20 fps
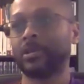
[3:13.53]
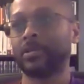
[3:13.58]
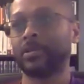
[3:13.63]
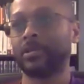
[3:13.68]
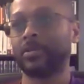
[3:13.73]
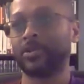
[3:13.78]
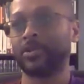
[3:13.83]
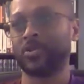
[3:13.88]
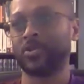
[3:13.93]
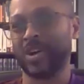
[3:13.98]

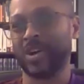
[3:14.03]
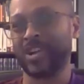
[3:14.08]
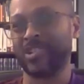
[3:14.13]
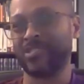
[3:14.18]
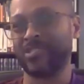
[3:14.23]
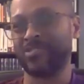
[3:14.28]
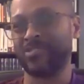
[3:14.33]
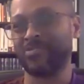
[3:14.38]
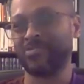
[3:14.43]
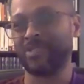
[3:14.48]
They
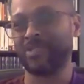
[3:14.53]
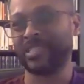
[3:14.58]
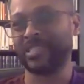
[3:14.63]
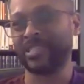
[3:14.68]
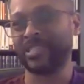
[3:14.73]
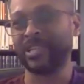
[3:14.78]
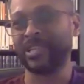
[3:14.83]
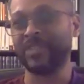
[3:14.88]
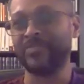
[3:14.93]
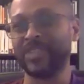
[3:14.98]
require a
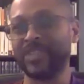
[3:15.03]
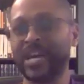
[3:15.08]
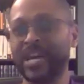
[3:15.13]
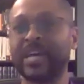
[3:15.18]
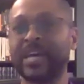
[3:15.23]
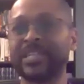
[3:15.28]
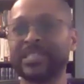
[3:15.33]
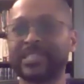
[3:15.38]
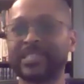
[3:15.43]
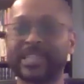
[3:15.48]
study of
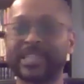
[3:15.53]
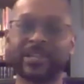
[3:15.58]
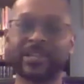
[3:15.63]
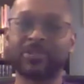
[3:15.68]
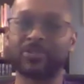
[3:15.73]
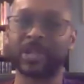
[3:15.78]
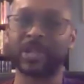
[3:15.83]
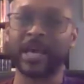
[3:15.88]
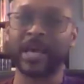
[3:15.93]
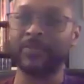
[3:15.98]

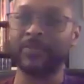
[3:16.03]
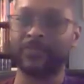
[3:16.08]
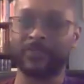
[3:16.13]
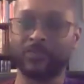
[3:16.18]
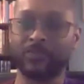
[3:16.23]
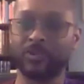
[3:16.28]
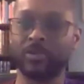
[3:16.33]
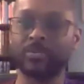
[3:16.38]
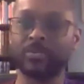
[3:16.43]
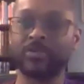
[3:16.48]
non-standard Latin
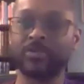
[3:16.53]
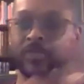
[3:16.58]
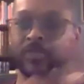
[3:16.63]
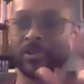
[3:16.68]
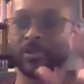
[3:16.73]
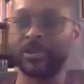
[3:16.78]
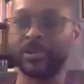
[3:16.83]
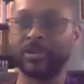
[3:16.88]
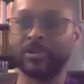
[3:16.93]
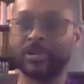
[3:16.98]
forms,
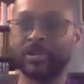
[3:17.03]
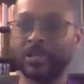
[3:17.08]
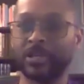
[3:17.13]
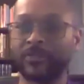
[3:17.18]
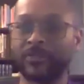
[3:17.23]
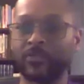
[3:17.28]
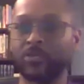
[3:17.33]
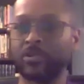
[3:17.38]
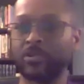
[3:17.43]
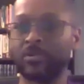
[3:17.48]
very early
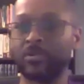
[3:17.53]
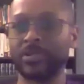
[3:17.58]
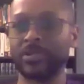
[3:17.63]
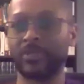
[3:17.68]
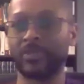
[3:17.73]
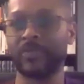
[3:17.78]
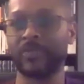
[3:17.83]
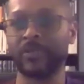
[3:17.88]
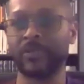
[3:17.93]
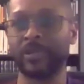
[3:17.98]
forms and